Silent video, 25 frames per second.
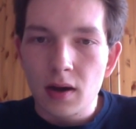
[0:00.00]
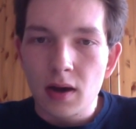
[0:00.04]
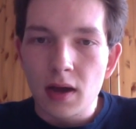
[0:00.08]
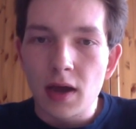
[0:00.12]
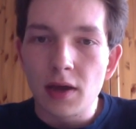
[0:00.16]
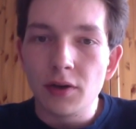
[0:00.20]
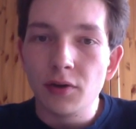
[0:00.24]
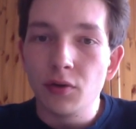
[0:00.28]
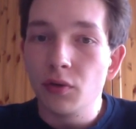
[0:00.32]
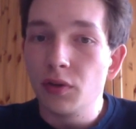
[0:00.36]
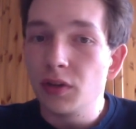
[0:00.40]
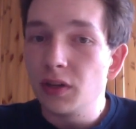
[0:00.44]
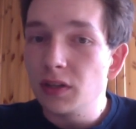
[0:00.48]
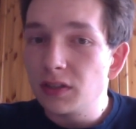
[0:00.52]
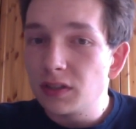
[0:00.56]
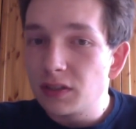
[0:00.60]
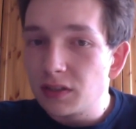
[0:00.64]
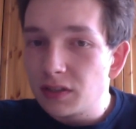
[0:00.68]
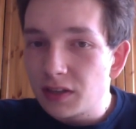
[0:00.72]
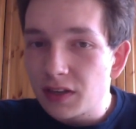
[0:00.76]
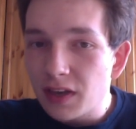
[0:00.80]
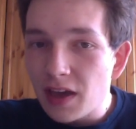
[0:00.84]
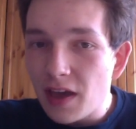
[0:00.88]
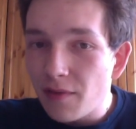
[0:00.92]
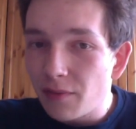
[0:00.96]
And do this
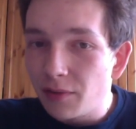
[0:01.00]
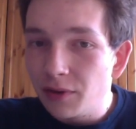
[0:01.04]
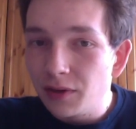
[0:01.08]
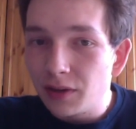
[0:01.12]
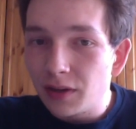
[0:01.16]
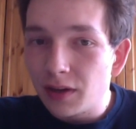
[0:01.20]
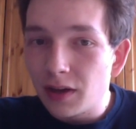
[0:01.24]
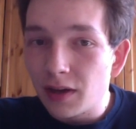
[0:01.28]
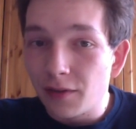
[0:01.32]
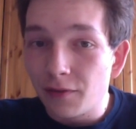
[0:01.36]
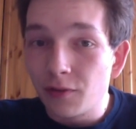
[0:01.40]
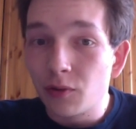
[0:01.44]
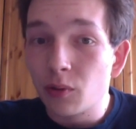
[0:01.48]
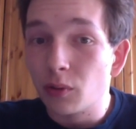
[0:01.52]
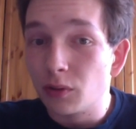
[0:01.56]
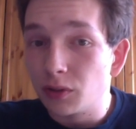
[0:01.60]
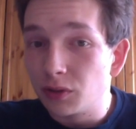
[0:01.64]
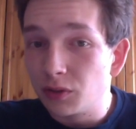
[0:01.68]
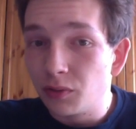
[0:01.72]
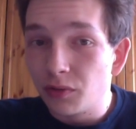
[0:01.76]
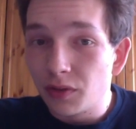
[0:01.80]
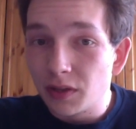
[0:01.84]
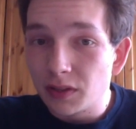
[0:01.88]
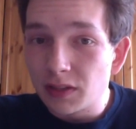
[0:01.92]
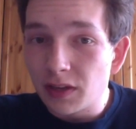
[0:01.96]
every
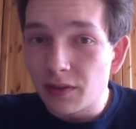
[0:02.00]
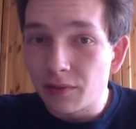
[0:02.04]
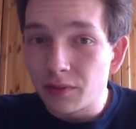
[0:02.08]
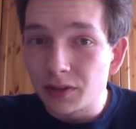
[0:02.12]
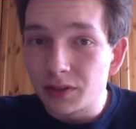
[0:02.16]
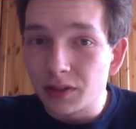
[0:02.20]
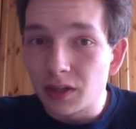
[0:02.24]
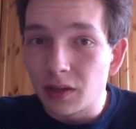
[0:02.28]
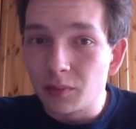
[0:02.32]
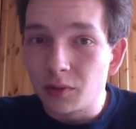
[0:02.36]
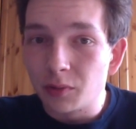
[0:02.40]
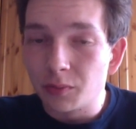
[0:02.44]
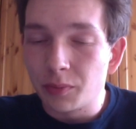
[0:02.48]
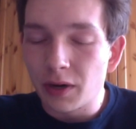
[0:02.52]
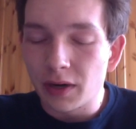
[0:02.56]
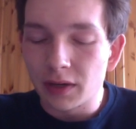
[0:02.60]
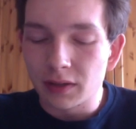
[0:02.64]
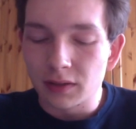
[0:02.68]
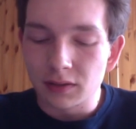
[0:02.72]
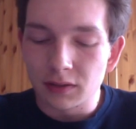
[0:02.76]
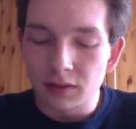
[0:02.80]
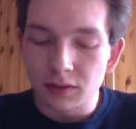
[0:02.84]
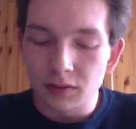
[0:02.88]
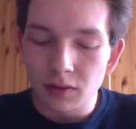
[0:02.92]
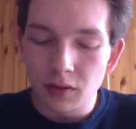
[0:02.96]
time you
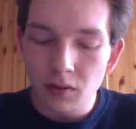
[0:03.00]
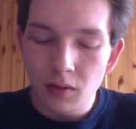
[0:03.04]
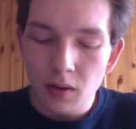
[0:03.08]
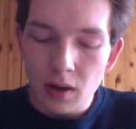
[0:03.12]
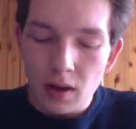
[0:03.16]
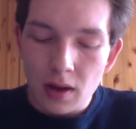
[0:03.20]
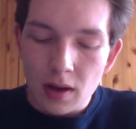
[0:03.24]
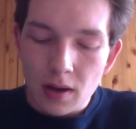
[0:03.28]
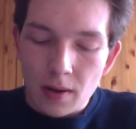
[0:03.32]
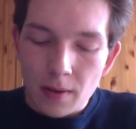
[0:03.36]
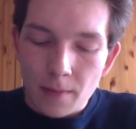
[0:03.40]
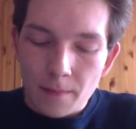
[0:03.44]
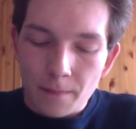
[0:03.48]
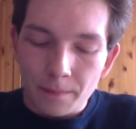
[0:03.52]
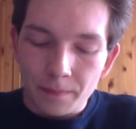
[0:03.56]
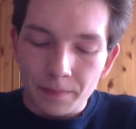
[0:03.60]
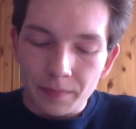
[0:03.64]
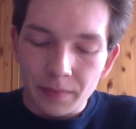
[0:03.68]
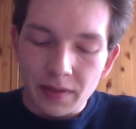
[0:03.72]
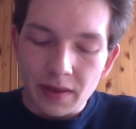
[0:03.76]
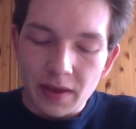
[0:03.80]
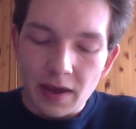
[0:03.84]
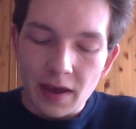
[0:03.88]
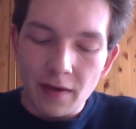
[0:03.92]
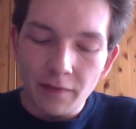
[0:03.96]
practice,
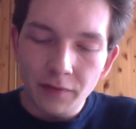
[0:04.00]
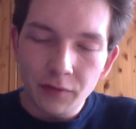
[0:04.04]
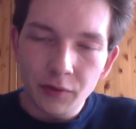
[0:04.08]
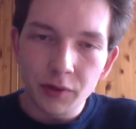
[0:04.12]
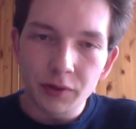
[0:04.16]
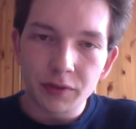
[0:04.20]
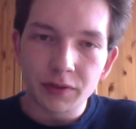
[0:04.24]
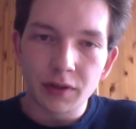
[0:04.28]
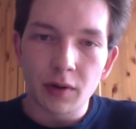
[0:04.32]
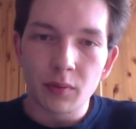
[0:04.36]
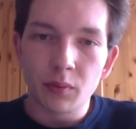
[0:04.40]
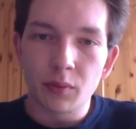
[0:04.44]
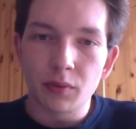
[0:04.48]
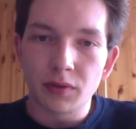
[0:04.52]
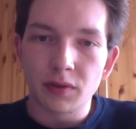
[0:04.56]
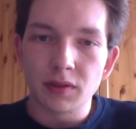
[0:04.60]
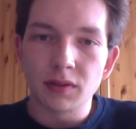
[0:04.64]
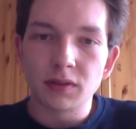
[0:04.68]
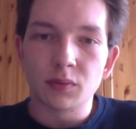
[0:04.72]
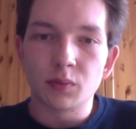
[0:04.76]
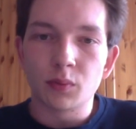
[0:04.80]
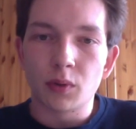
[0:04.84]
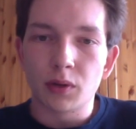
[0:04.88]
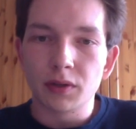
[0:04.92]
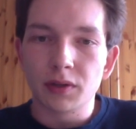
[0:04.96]
After you're done with
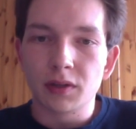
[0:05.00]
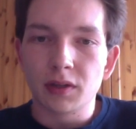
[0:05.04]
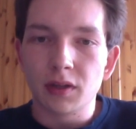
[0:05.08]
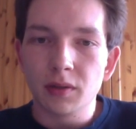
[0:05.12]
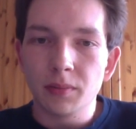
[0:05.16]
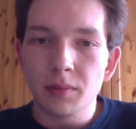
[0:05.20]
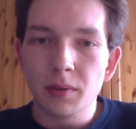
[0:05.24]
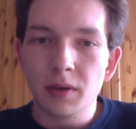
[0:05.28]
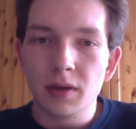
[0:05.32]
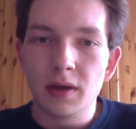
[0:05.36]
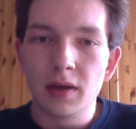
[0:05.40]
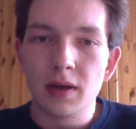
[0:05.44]
this 1 club,